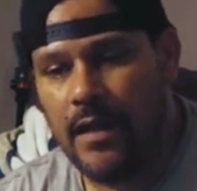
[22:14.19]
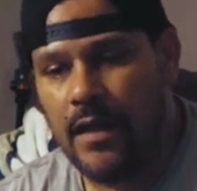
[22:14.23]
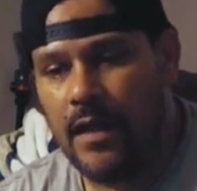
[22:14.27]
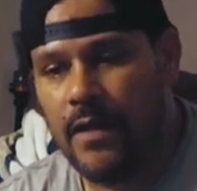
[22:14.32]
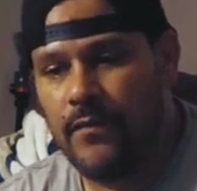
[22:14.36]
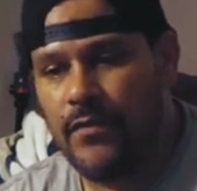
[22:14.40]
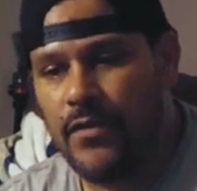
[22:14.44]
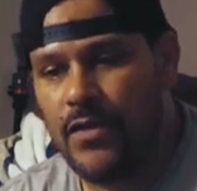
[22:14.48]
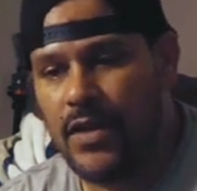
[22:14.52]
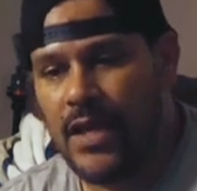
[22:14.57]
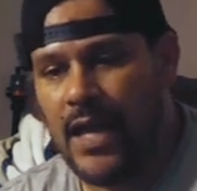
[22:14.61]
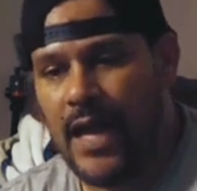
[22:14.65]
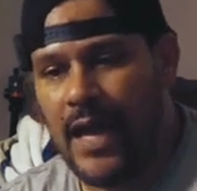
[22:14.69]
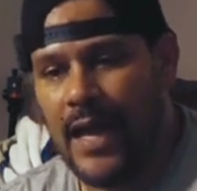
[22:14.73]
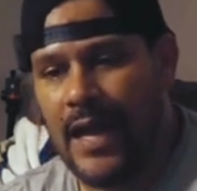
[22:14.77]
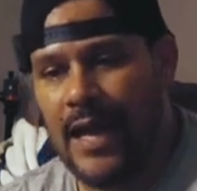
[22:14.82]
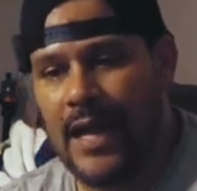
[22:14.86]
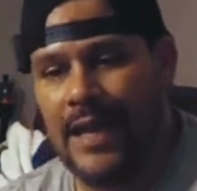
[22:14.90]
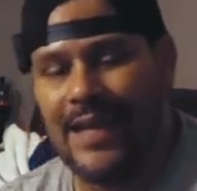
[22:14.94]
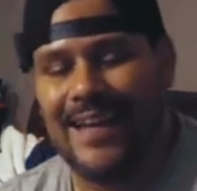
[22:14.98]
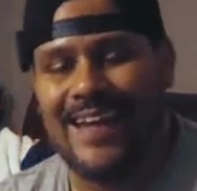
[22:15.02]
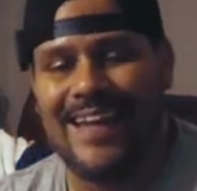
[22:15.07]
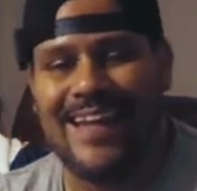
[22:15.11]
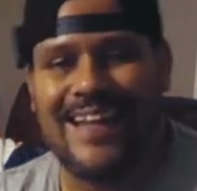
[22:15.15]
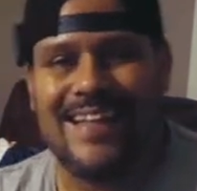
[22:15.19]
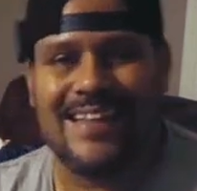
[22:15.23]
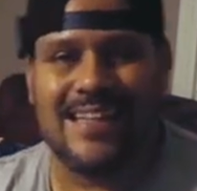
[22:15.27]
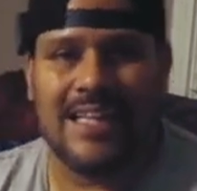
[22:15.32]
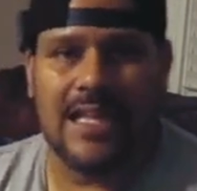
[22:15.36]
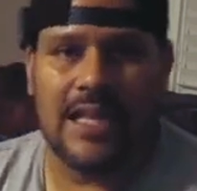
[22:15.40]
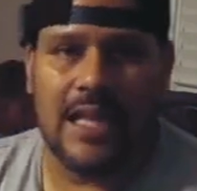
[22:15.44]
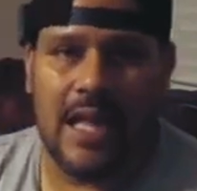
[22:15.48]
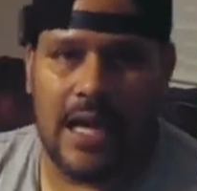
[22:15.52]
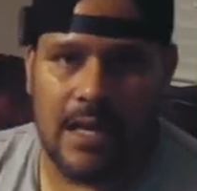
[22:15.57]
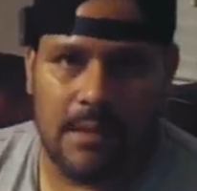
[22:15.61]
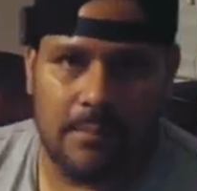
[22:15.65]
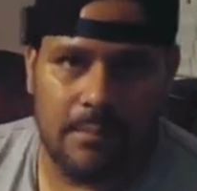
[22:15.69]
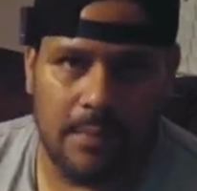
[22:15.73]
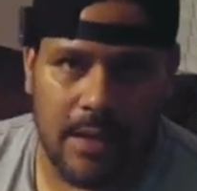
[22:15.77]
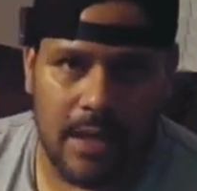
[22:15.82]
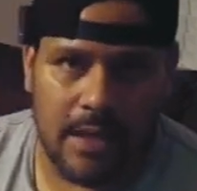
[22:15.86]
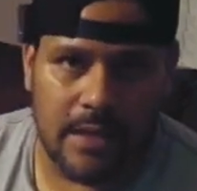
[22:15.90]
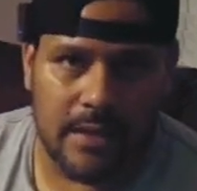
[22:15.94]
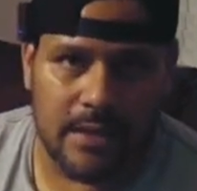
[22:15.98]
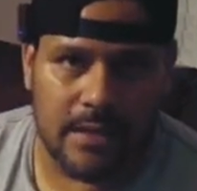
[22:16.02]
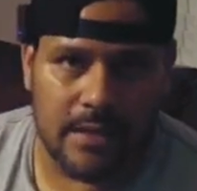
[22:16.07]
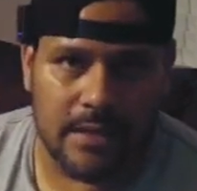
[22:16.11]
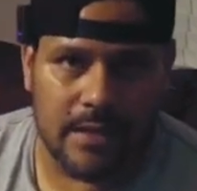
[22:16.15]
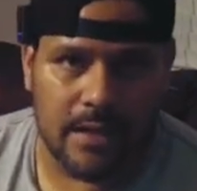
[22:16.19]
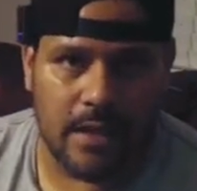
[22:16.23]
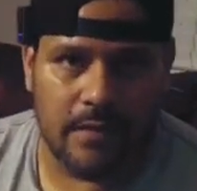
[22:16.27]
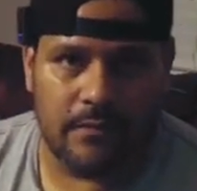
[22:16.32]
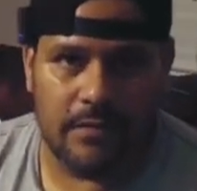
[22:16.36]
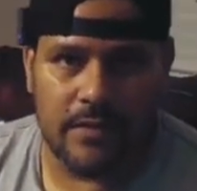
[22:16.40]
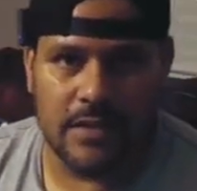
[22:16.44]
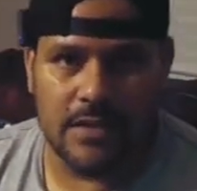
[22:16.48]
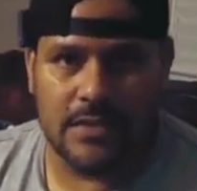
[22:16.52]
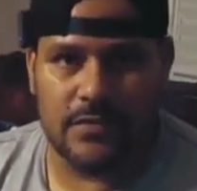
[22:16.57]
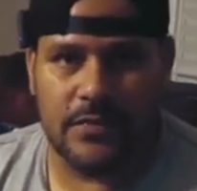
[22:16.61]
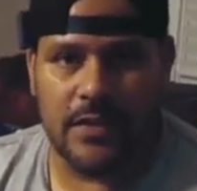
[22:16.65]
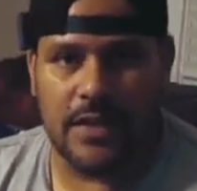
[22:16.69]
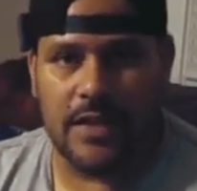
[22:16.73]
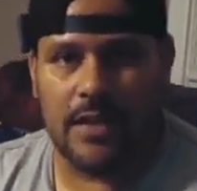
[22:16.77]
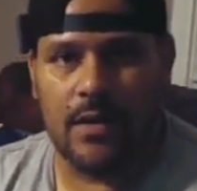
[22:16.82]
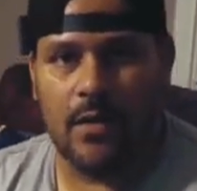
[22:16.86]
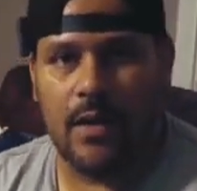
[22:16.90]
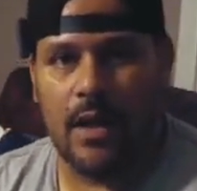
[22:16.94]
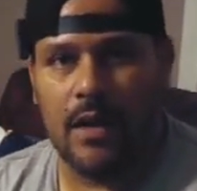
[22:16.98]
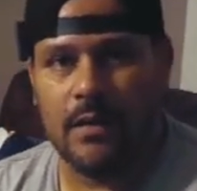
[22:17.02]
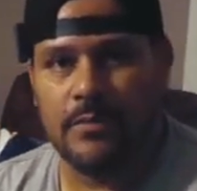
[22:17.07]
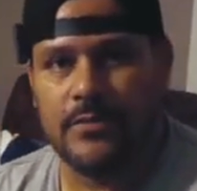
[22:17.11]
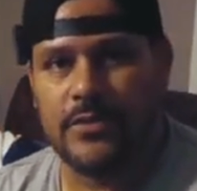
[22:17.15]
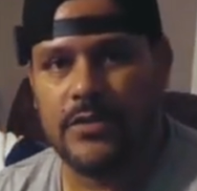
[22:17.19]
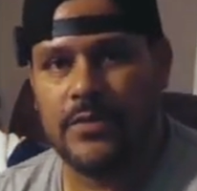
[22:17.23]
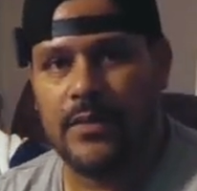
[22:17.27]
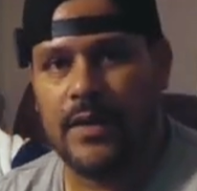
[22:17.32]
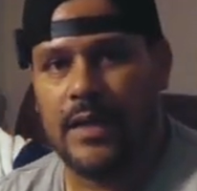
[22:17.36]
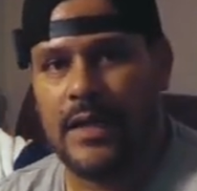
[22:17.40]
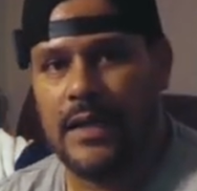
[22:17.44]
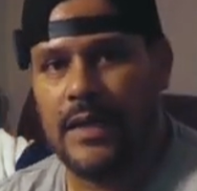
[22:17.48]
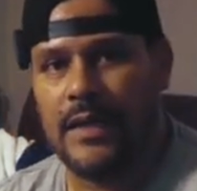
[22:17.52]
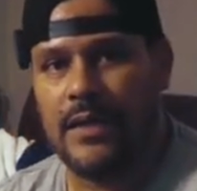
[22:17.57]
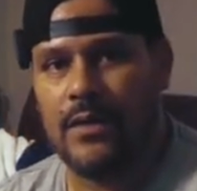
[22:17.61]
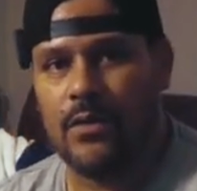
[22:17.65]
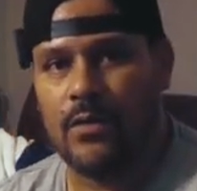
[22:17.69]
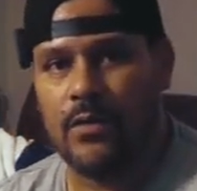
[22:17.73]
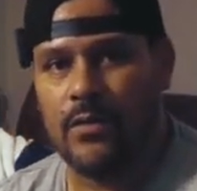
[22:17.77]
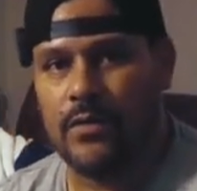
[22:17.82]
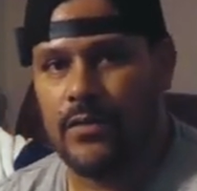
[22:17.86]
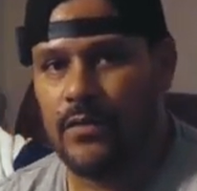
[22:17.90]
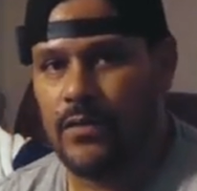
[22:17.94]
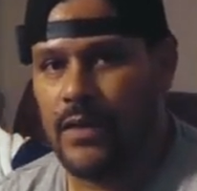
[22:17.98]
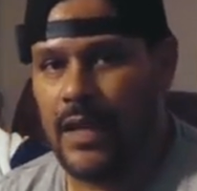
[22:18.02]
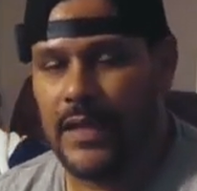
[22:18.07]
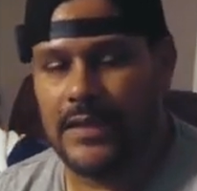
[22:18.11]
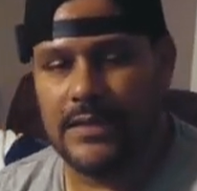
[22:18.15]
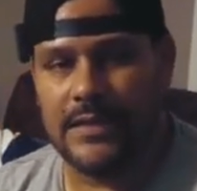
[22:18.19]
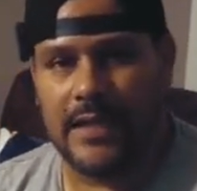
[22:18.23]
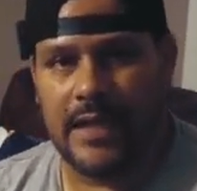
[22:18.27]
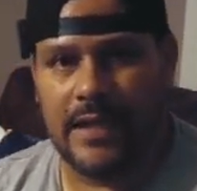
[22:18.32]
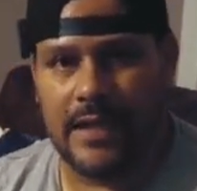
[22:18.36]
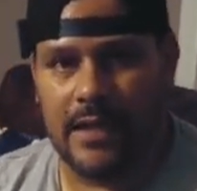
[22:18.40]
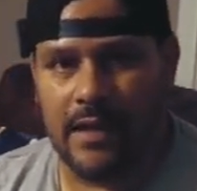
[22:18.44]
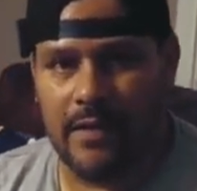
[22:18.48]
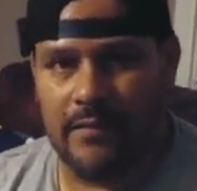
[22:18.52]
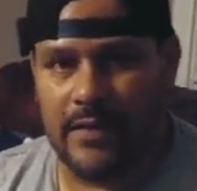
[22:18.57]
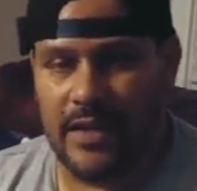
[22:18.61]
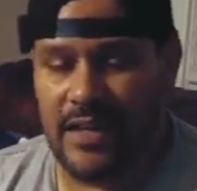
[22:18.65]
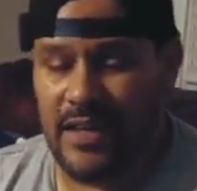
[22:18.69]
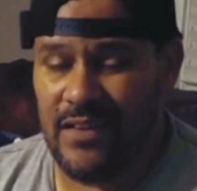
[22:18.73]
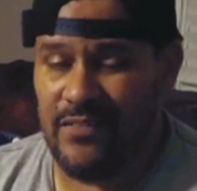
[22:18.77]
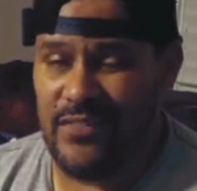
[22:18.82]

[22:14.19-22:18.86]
If you can, hit the like button if this video helped you any, or you liked any of it.